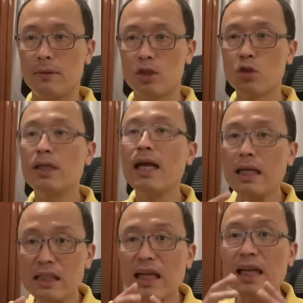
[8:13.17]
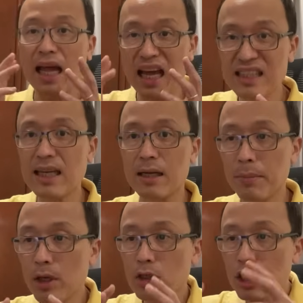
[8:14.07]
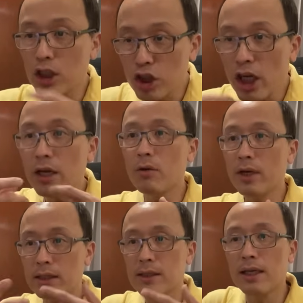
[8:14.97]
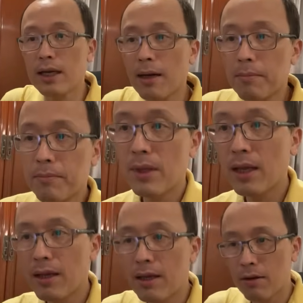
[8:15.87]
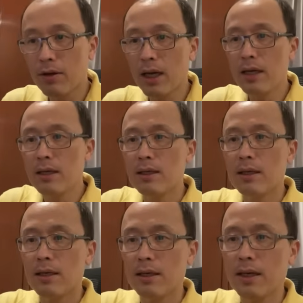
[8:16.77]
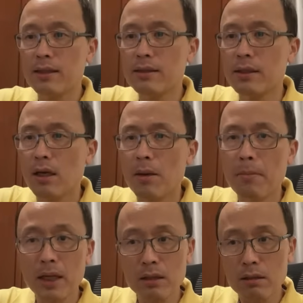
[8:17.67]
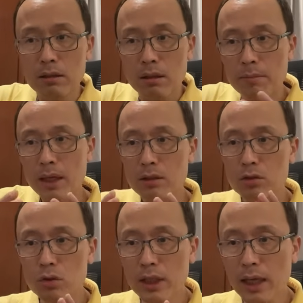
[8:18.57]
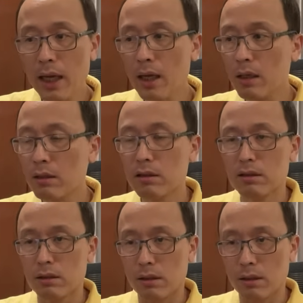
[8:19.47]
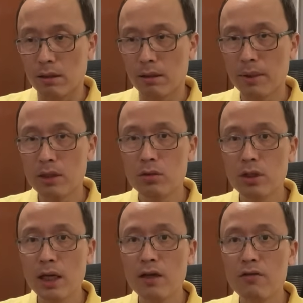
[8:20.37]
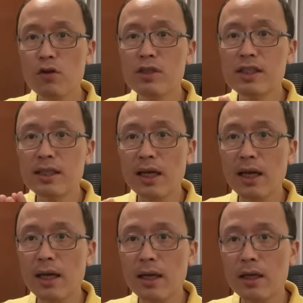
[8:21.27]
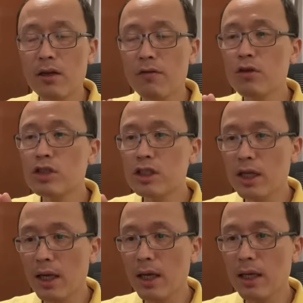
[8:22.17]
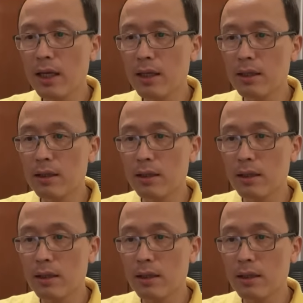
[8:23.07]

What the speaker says: So that is an asset because it generates income. Okay? Yes. But today, if you stay in